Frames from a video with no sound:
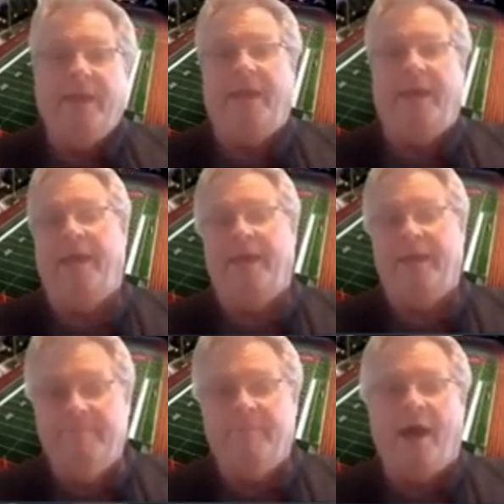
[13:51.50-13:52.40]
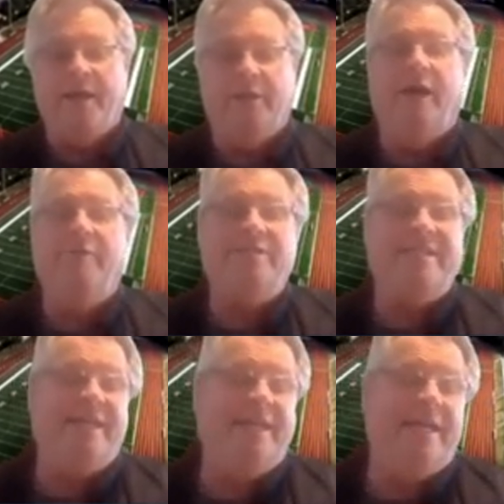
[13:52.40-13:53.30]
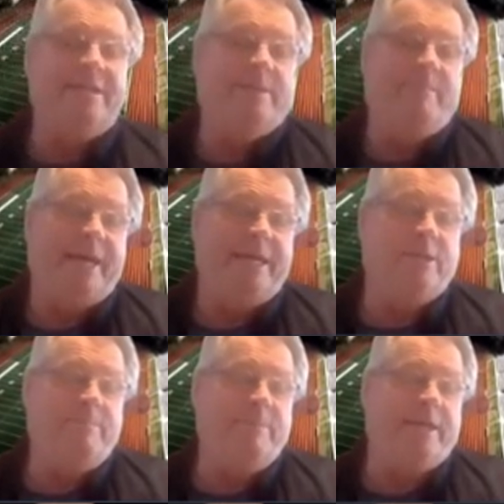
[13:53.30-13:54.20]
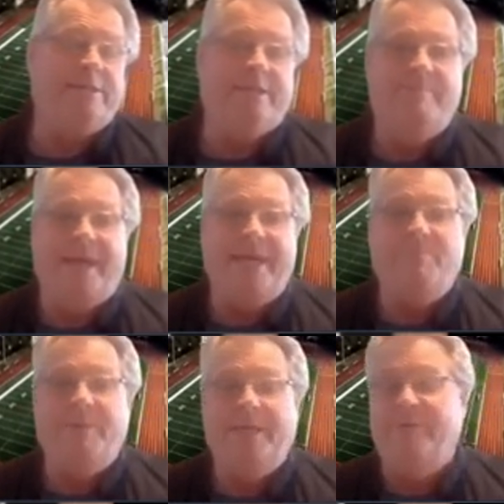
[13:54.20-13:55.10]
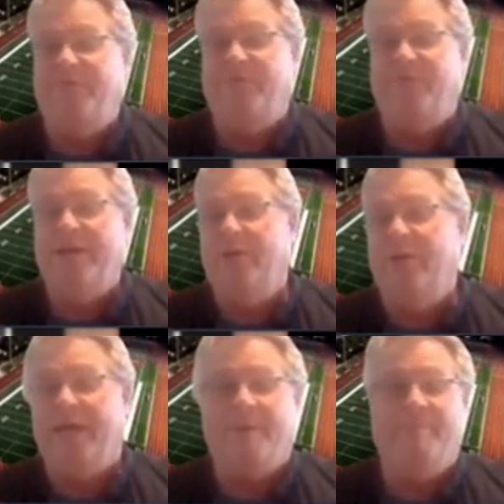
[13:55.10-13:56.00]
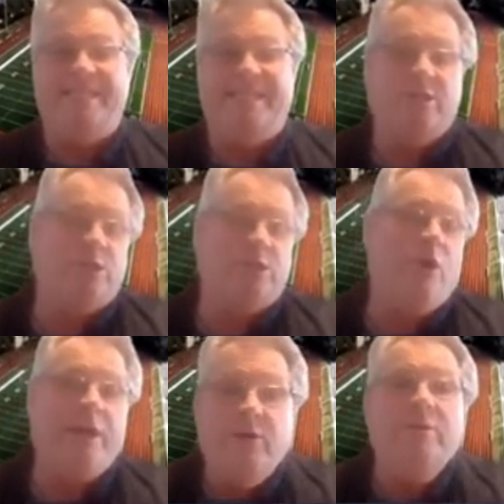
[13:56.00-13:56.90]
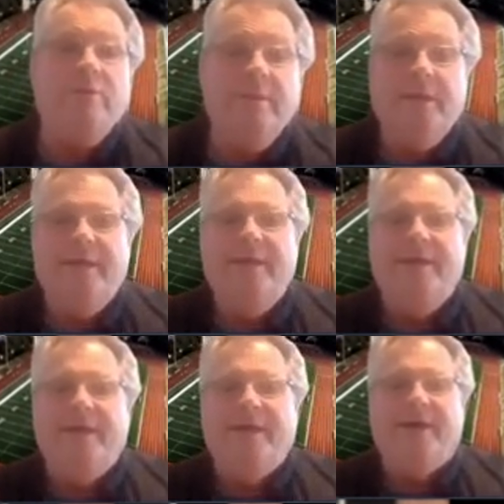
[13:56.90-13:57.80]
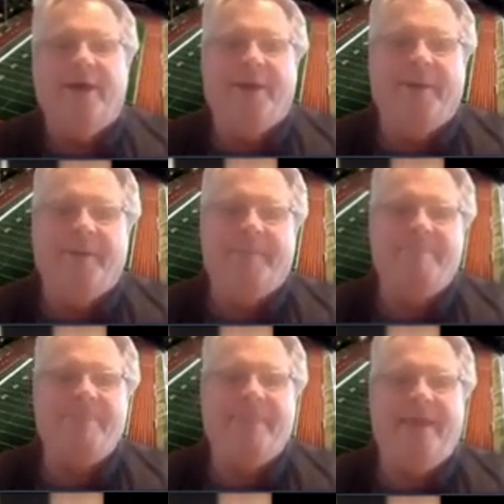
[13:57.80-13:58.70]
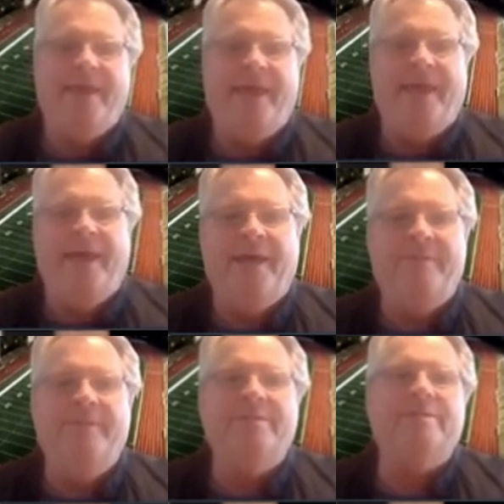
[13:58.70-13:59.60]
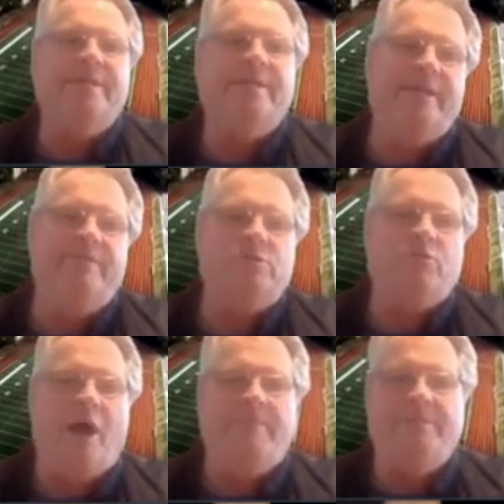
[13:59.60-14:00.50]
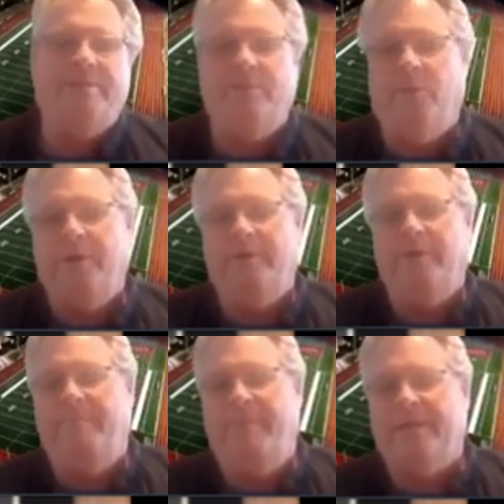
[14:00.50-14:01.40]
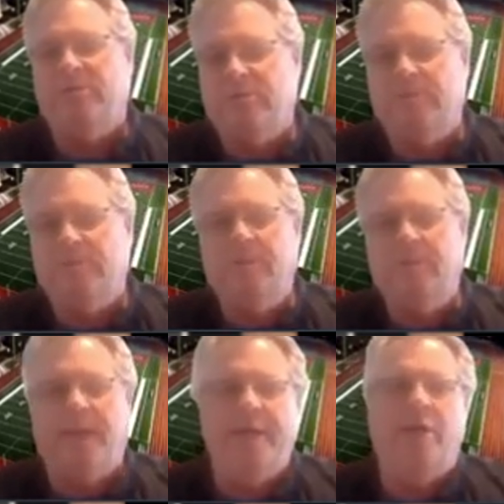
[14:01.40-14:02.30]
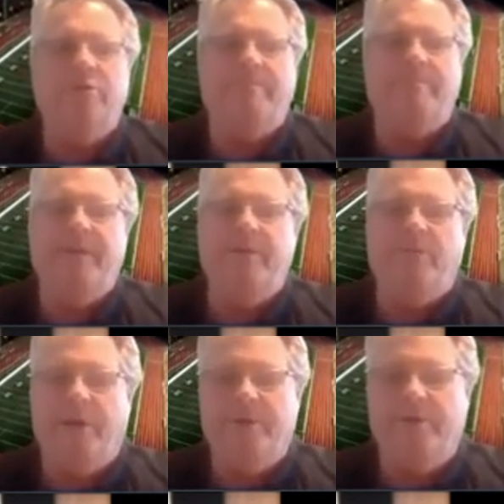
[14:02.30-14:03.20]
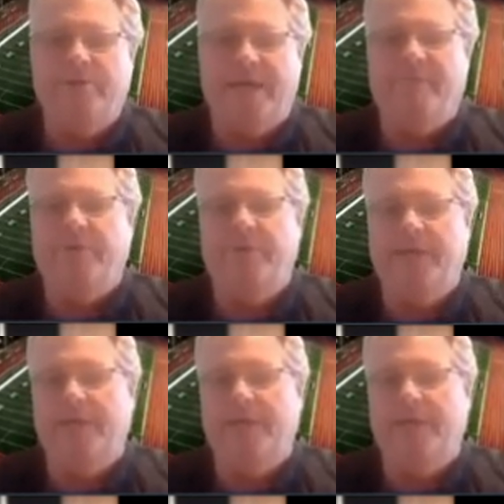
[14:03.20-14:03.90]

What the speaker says: And I love standing next to Mason because he makes me feel like I'm a distance runner. And this is Kadivus Robinson, one of the best 800-meter runners ever in the